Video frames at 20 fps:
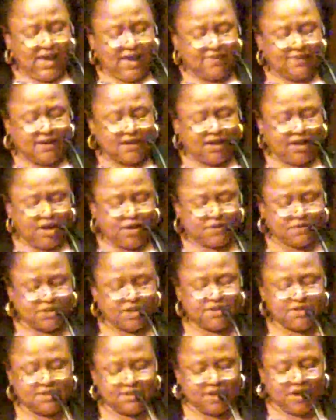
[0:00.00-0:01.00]
And then he goes
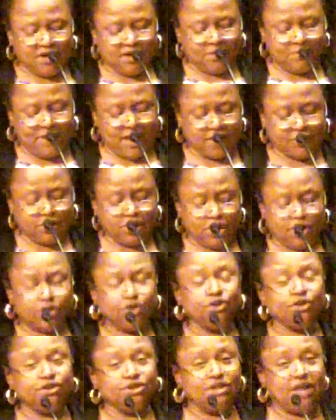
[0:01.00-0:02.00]
on to talk
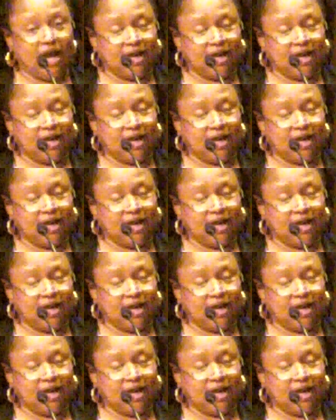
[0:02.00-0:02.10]
about